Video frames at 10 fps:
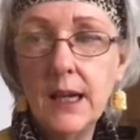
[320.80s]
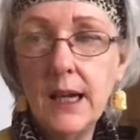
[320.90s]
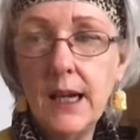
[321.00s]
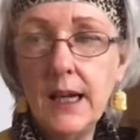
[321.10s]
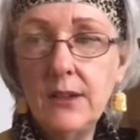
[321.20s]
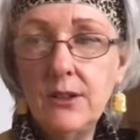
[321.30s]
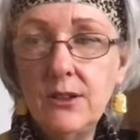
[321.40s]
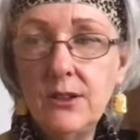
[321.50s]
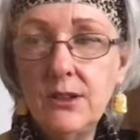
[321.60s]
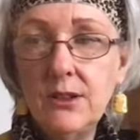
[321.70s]
And
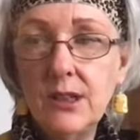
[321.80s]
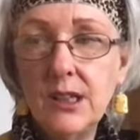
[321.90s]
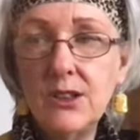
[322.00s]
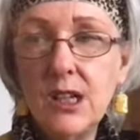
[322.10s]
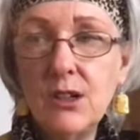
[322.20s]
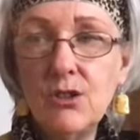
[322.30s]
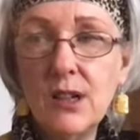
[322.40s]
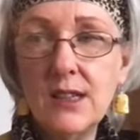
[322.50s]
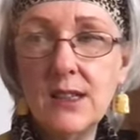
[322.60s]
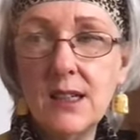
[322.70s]
it's
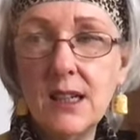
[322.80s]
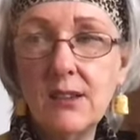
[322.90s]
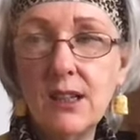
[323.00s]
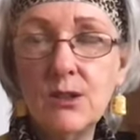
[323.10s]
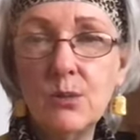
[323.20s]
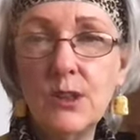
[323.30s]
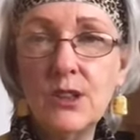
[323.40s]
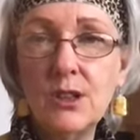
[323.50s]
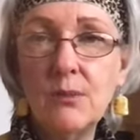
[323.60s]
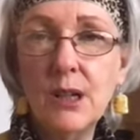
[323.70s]
interesting, this
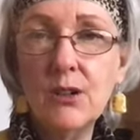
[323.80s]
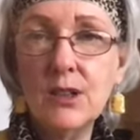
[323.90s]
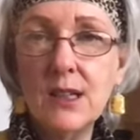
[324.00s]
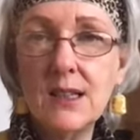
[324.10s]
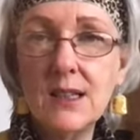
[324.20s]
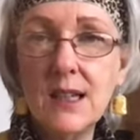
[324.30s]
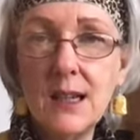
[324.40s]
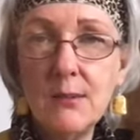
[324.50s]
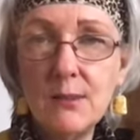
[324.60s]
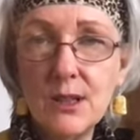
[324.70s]
wisdom, because it
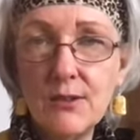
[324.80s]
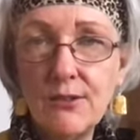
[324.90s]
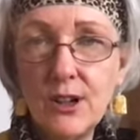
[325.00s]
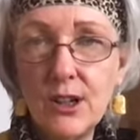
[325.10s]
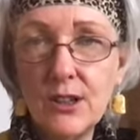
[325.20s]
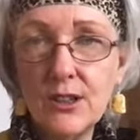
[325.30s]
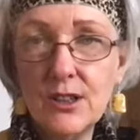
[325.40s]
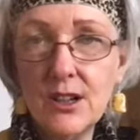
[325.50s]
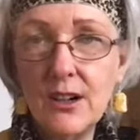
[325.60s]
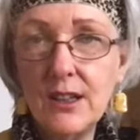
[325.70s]
seems at first
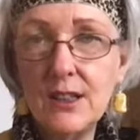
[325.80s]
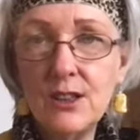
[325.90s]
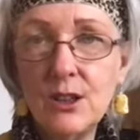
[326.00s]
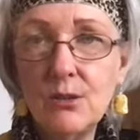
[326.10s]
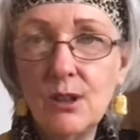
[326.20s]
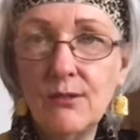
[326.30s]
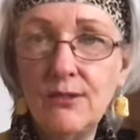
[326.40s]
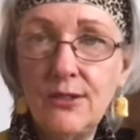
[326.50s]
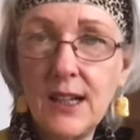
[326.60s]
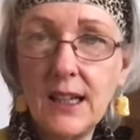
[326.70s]
sight to
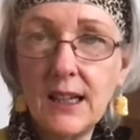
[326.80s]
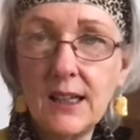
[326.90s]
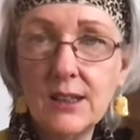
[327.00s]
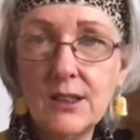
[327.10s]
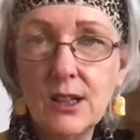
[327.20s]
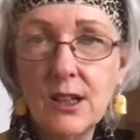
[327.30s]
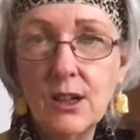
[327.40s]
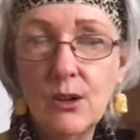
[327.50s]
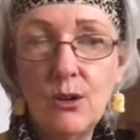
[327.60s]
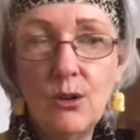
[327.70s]
conflict
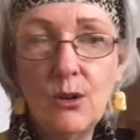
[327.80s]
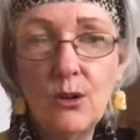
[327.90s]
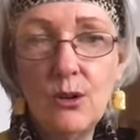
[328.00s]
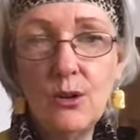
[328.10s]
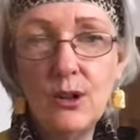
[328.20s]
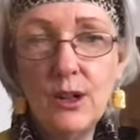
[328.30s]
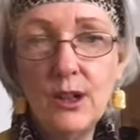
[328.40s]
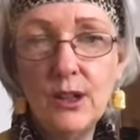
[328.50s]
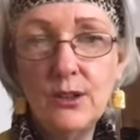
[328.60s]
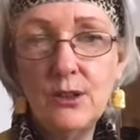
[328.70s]
or
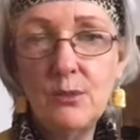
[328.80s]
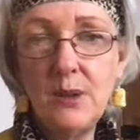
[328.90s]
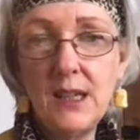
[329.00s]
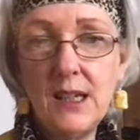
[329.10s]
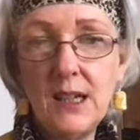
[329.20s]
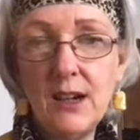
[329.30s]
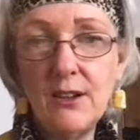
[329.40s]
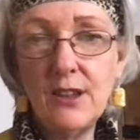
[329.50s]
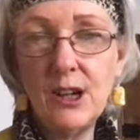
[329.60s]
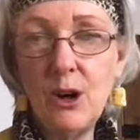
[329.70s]
to be
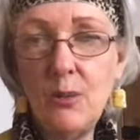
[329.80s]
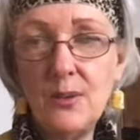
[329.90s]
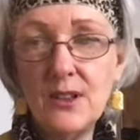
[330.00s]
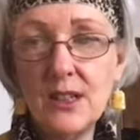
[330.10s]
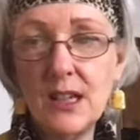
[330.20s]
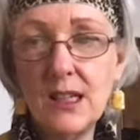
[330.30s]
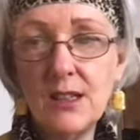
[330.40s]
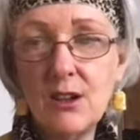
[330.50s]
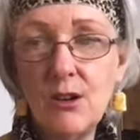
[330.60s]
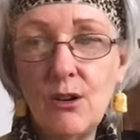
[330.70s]
the opposite
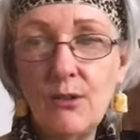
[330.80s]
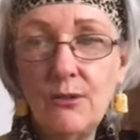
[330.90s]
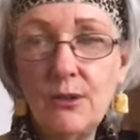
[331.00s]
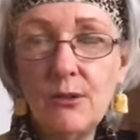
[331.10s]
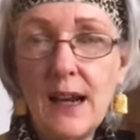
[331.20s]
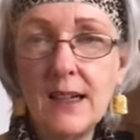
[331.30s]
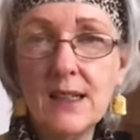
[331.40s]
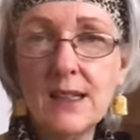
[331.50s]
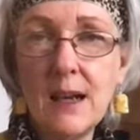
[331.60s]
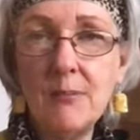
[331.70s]
of
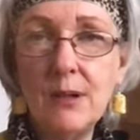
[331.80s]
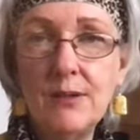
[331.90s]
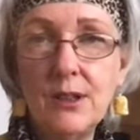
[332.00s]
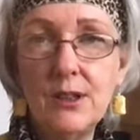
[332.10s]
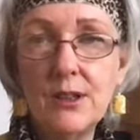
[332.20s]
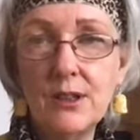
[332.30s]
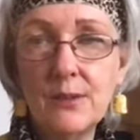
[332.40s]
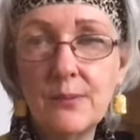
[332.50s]
Ratnasambhava's